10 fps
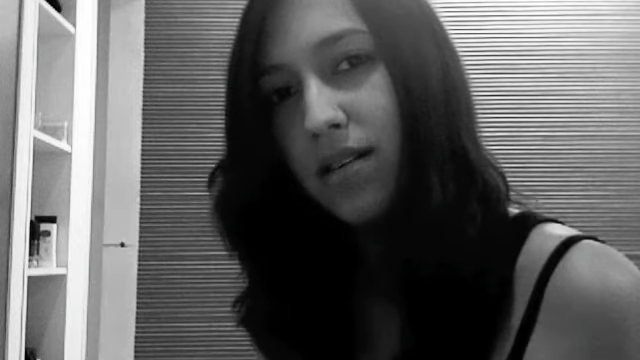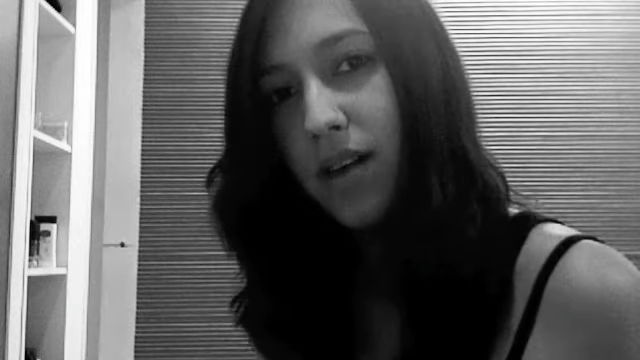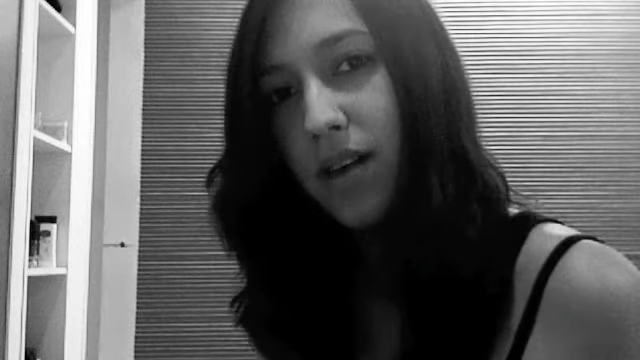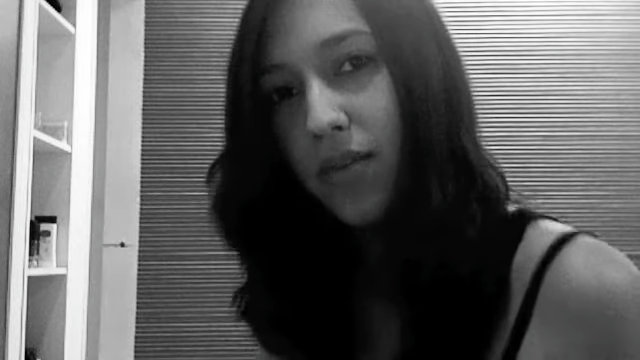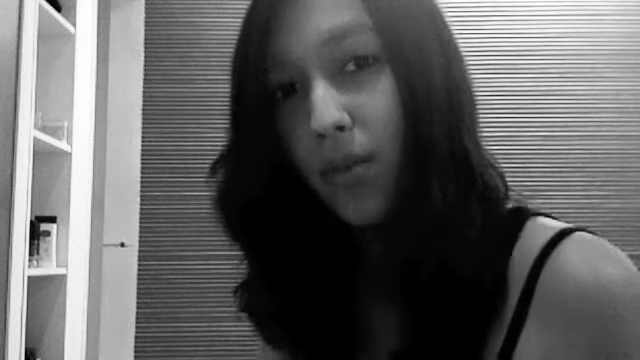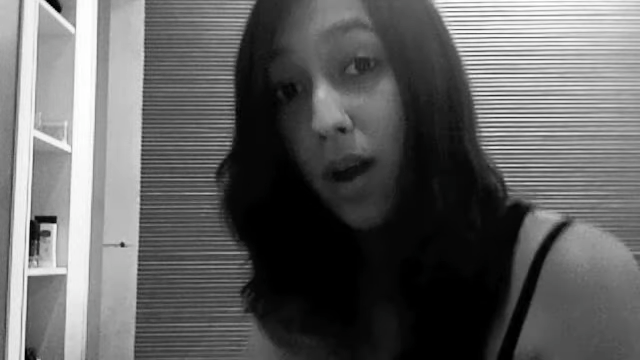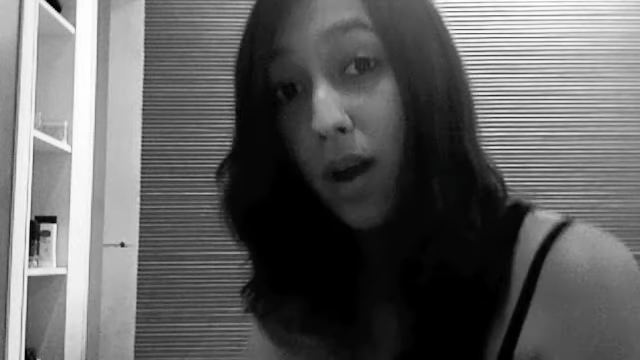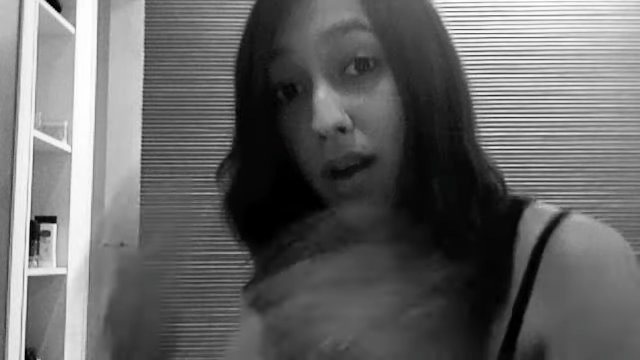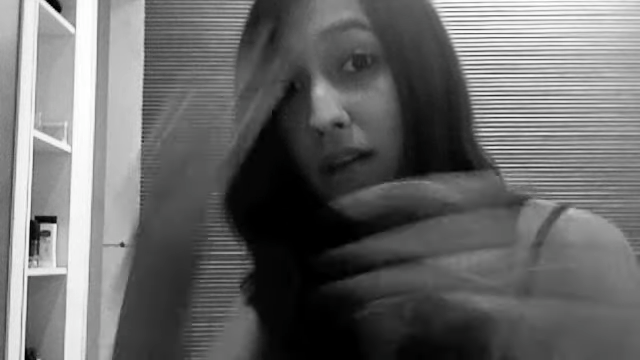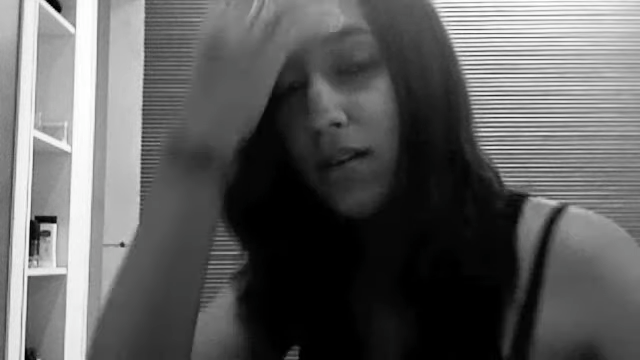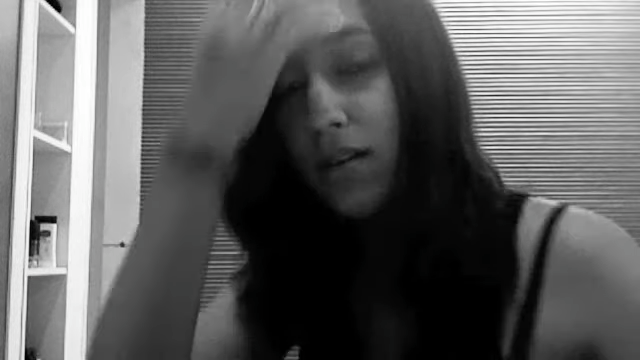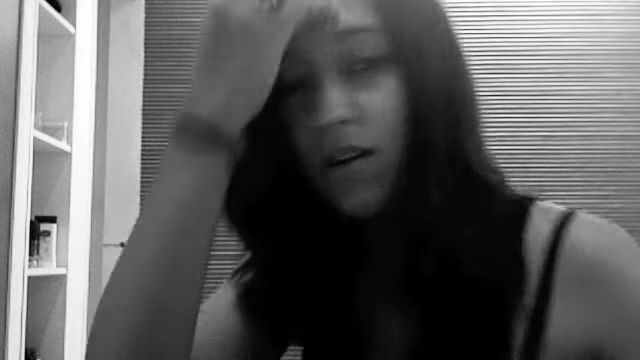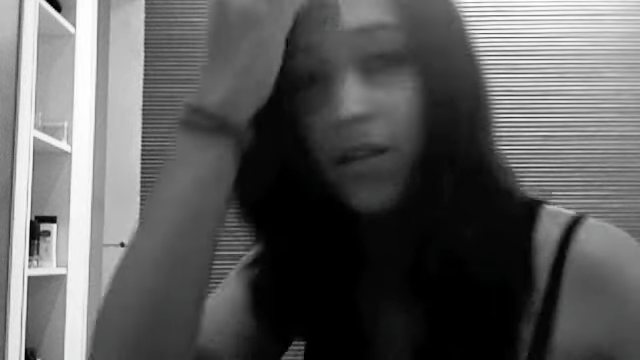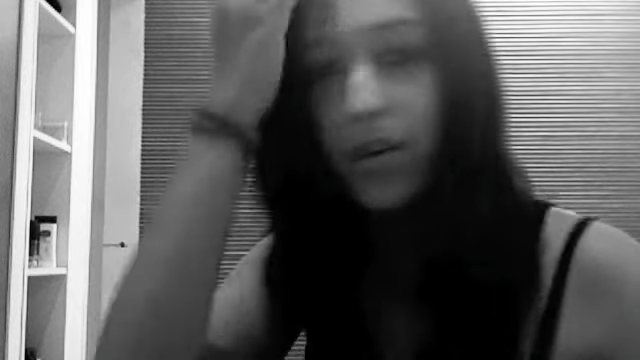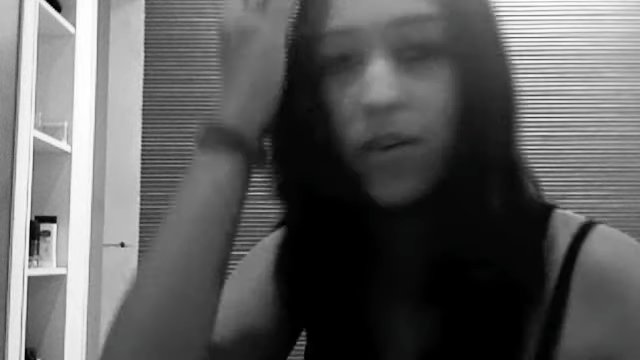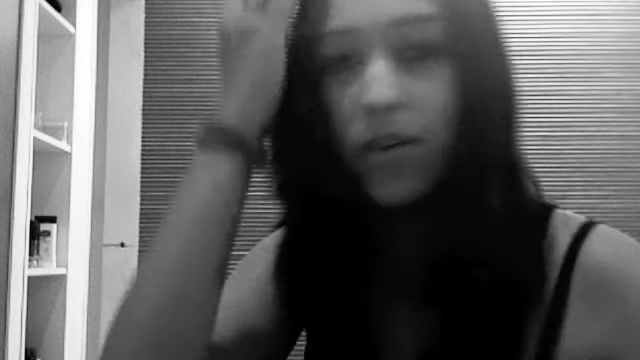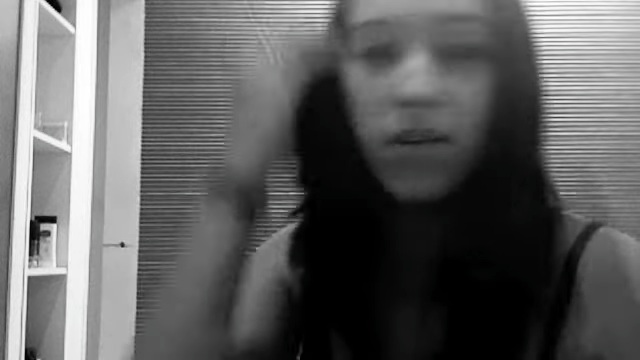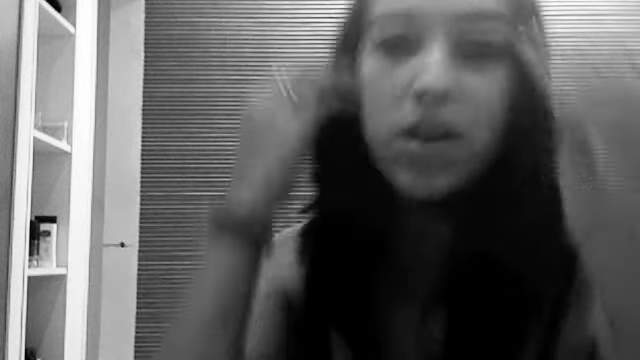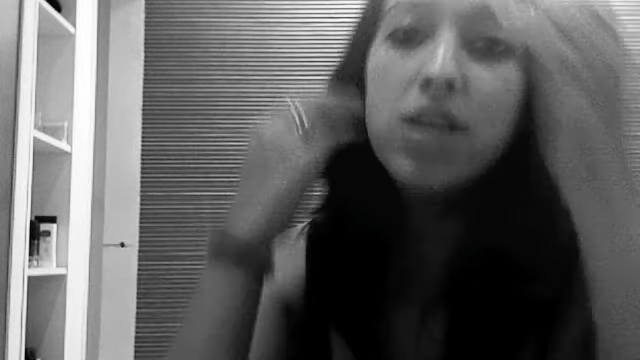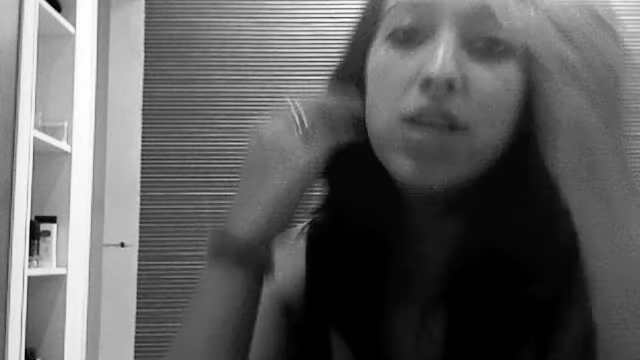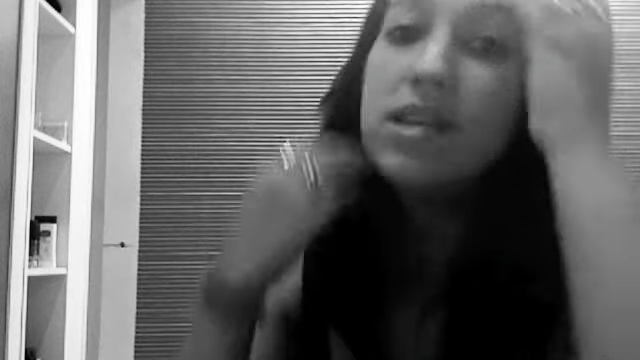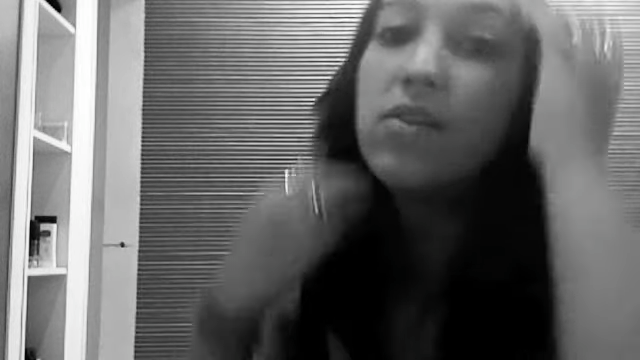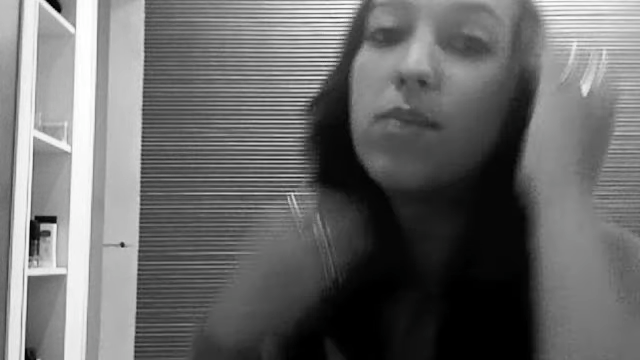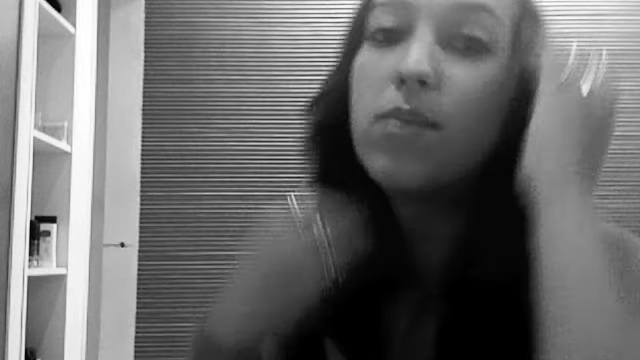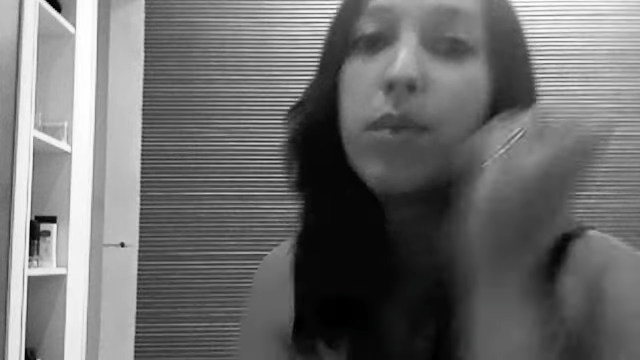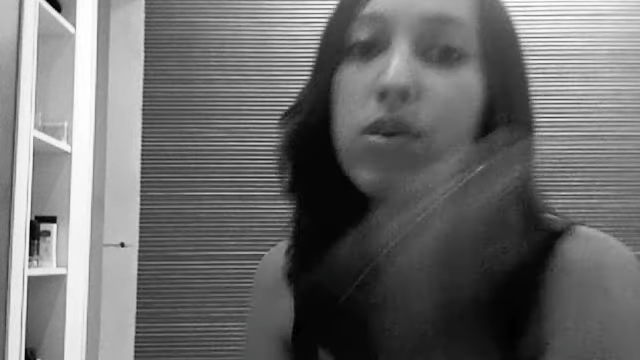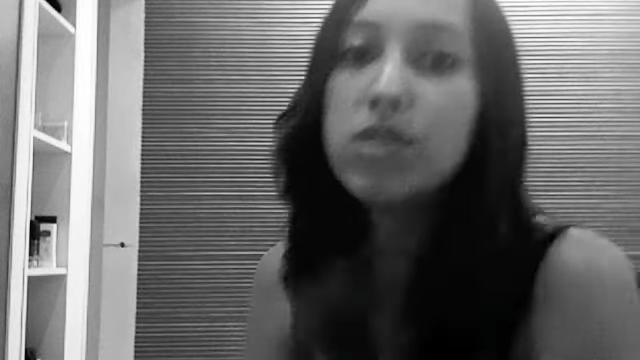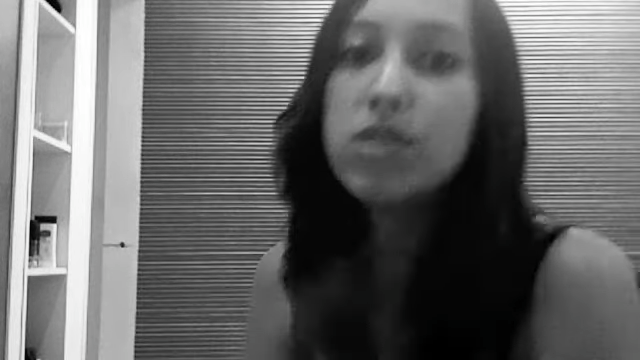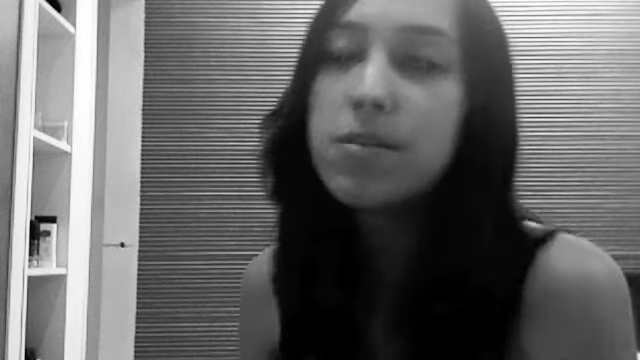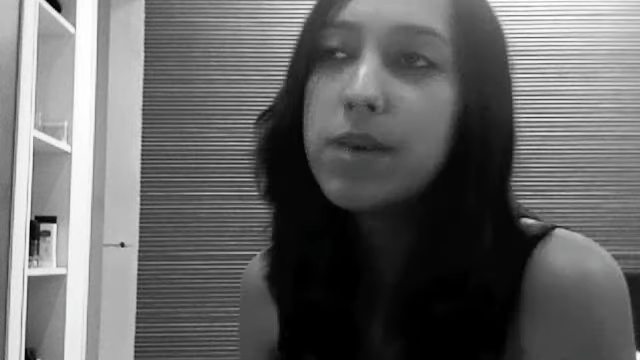everyone, although, he is loved by most.